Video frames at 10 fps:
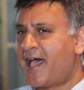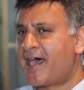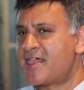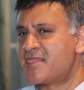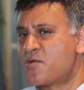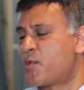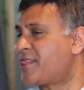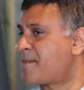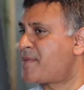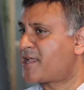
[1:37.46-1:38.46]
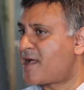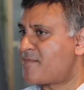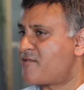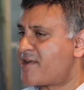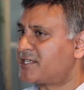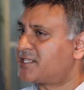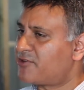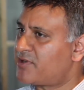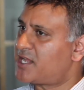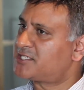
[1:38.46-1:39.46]
And then when they pick up the razor,
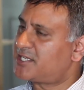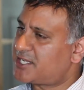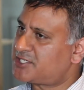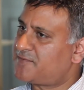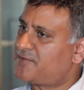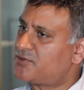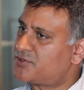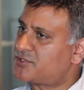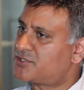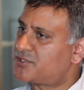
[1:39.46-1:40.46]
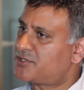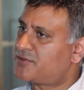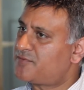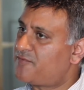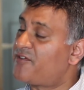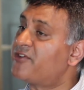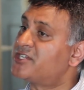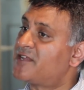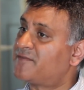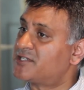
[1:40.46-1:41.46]
they realize it actually feels very
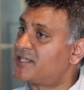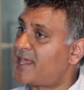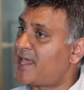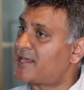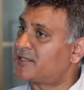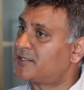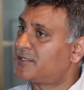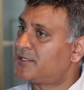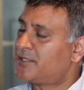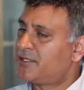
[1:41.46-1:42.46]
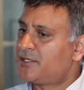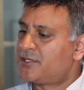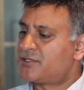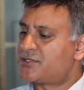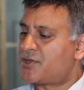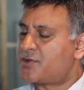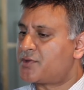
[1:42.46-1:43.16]
different in the hand. So